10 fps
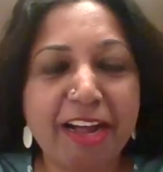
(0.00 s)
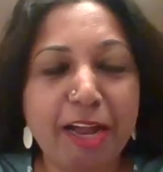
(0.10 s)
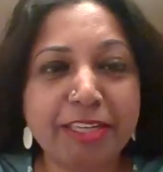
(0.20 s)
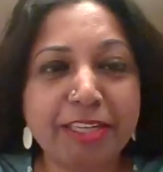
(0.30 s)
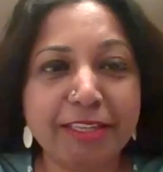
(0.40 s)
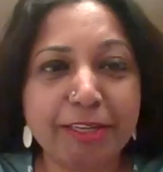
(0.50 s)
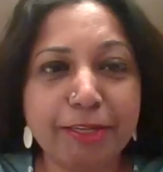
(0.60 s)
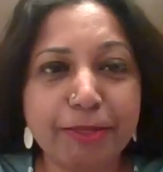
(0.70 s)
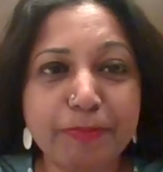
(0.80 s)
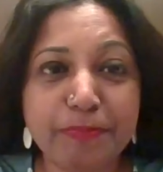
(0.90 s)
and
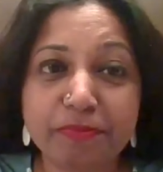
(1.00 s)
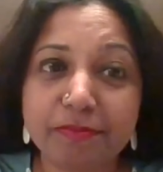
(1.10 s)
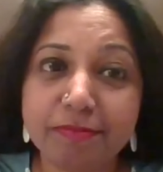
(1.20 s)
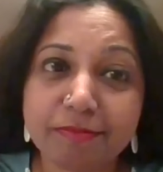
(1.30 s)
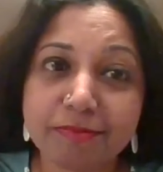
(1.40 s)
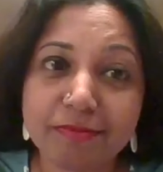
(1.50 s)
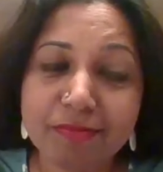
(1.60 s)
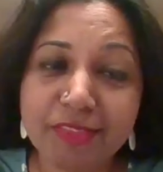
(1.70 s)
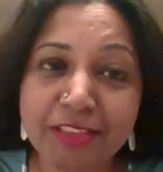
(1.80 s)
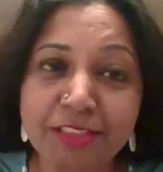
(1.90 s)

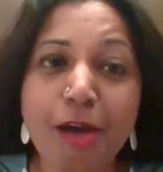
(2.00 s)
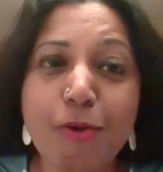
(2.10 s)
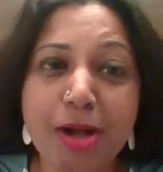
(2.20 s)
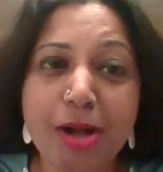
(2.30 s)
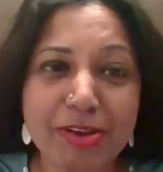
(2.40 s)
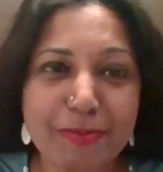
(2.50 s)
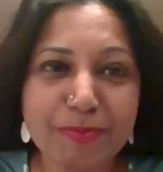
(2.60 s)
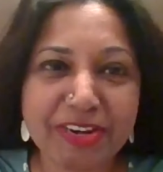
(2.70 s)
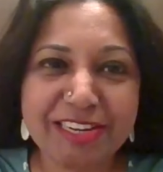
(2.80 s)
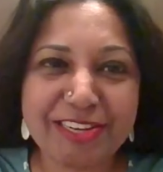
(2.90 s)
now I'm
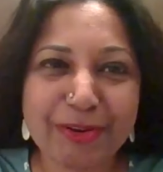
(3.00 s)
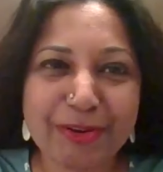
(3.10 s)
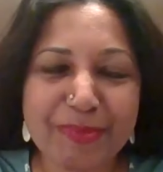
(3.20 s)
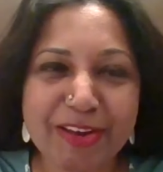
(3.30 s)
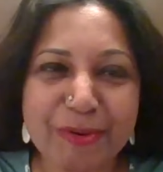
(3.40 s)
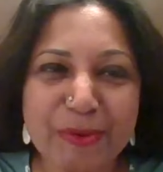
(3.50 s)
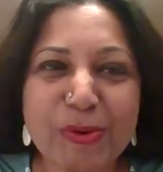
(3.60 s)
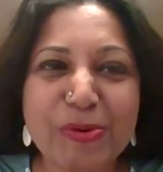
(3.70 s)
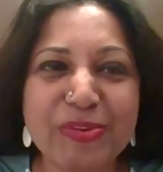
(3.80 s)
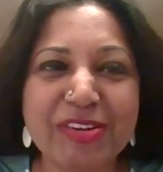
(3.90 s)
completely on my
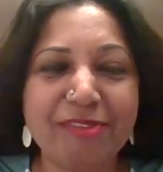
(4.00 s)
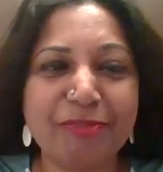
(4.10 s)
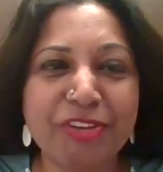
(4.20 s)
own.